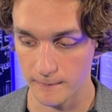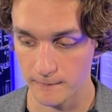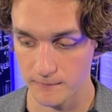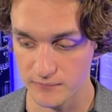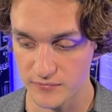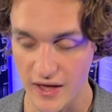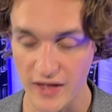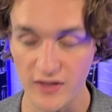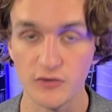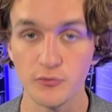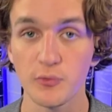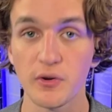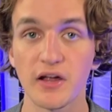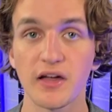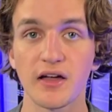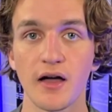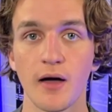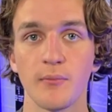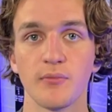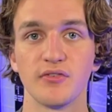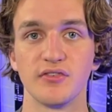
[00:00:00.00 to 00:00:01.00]
that's what it
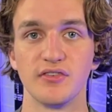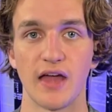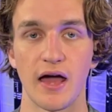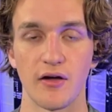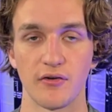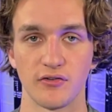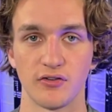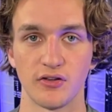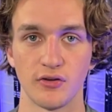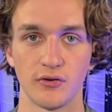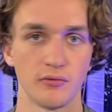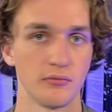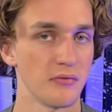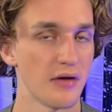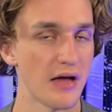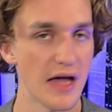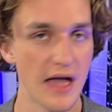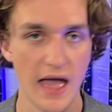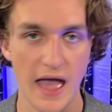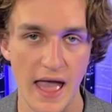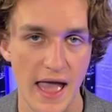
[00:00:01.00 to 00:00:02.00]
comes down to.
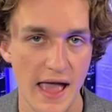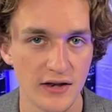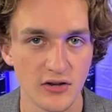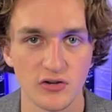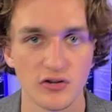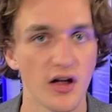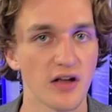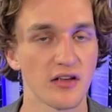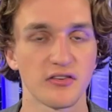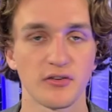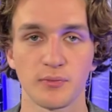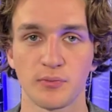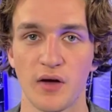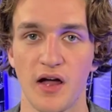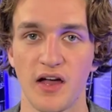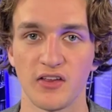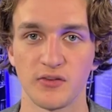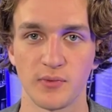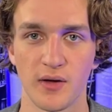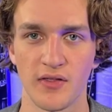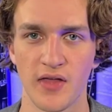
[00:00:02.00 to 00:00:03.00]
And you're not
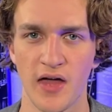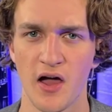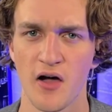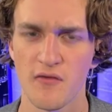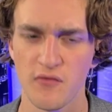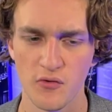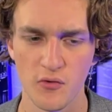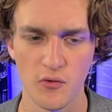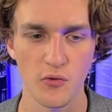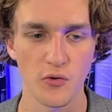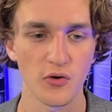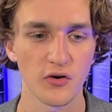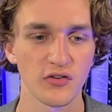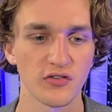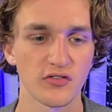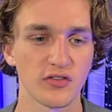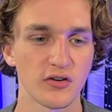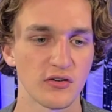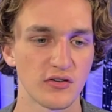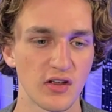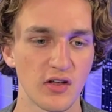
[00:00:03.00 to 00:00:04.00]
surprised by that. Of course,
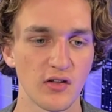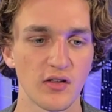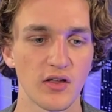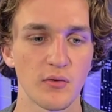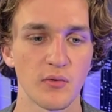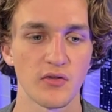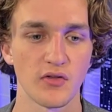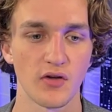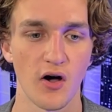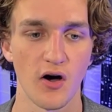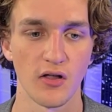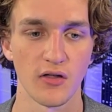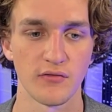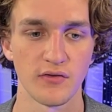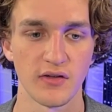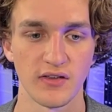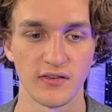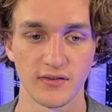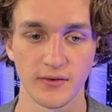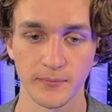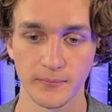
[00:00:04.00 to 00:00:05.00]
they're dealing with all of
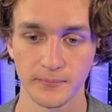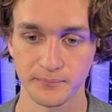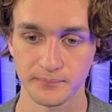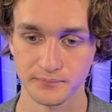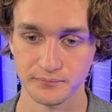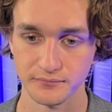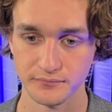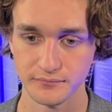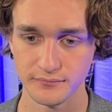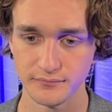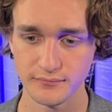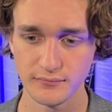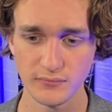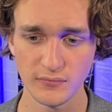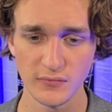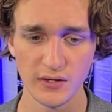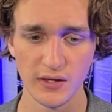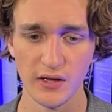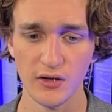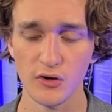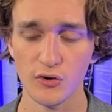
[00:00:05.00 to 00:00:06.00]
his
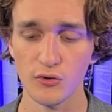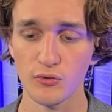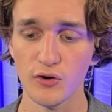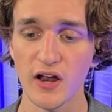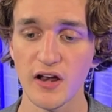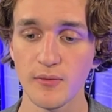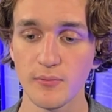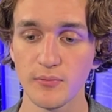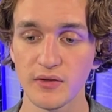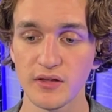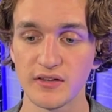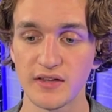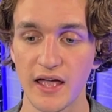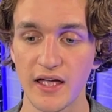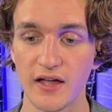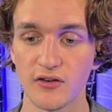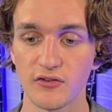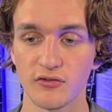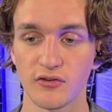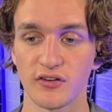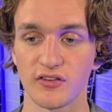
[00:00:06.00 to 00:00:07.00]
incredibly
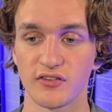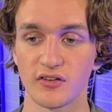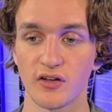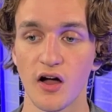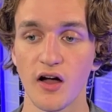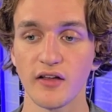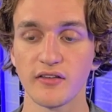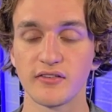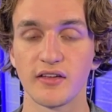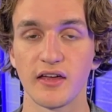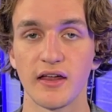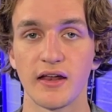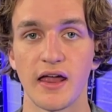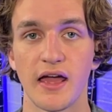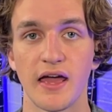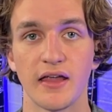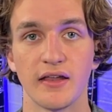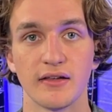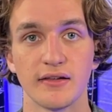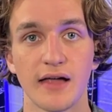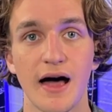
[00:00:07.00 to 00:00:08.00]
dangerous content
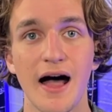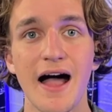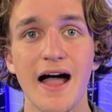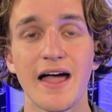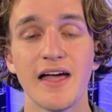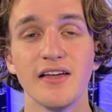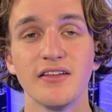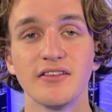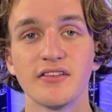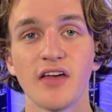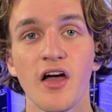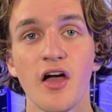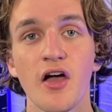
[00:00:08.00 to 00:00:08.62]
and lies